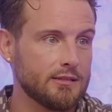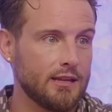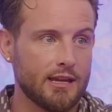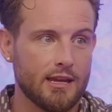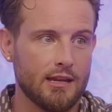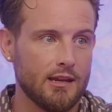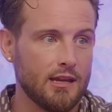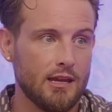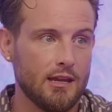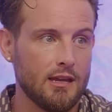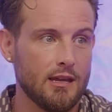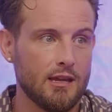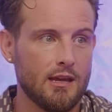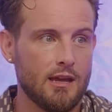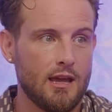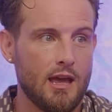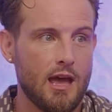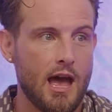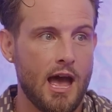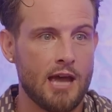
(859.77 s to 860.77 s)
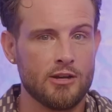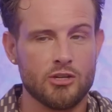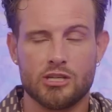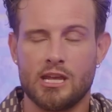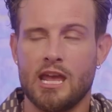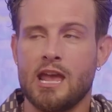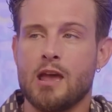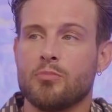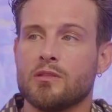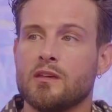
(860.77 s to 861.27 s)
Like I just
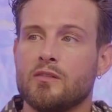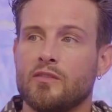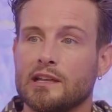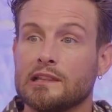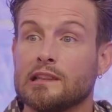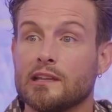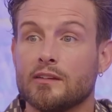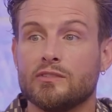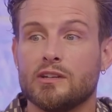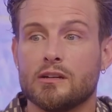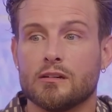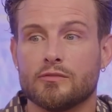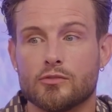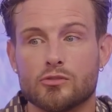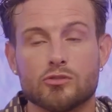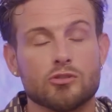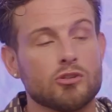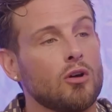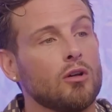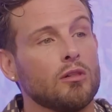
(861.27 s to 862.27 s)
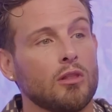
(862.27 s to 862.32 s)
can't believe I lived here for so